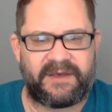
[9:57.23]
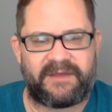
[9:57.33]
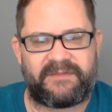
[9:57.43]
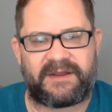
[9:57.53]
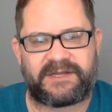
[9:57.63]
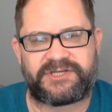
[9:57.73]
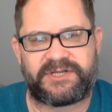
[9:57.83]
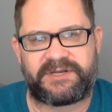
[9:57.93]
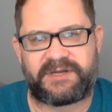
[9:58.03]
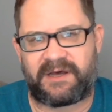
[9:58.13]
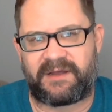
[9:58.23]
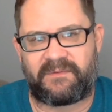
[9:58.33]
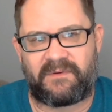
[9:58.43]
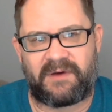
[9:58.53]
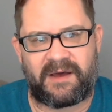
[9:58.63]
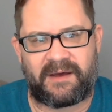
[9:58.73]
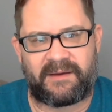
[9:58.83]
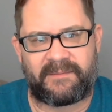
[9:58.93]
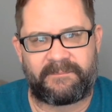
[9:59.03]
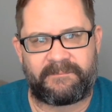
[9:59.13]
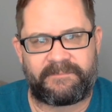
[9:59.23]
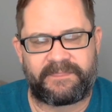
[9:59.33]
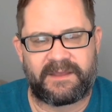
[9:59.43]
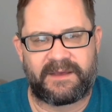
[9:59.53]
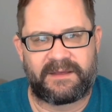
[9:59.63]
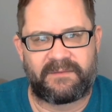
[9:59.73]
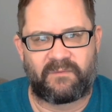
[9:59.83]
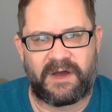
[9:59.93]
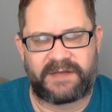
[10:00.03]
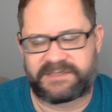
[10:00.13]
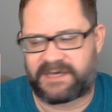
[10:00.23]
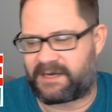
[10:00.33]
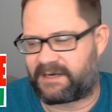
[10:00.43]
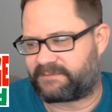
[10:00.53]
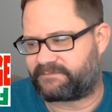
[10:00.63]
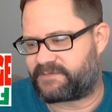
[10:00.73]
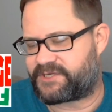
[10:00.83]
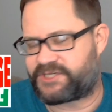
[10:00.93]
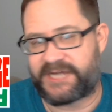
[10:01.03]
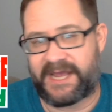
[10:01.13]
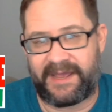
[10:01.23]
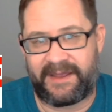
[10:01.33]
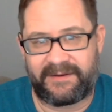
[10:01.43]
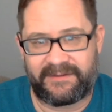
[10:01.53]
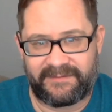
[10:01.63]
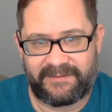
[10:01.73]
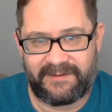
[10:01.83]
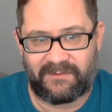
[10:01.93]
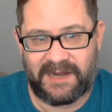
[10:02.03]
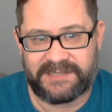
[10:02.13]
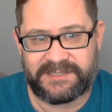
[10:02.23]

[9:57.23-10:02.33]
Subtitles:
then I should have done what Shane, Rising